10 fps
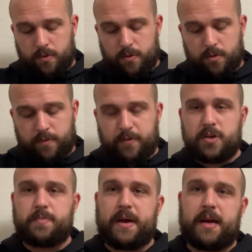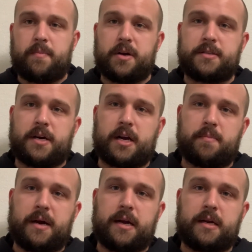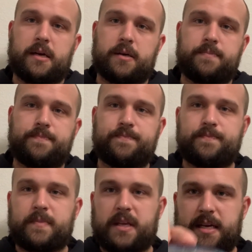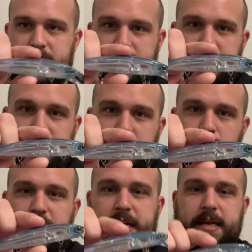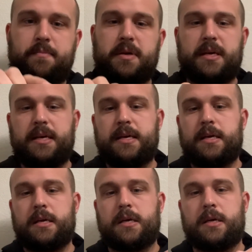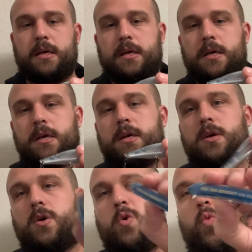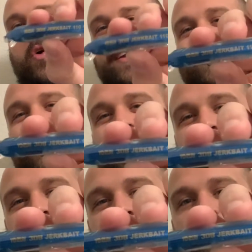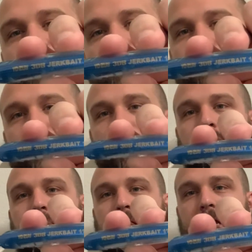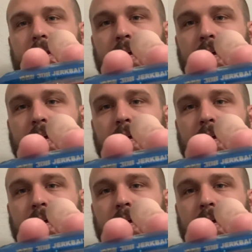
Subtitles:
the first bait I'm going to talk about here is the 3DB 110 jerk bait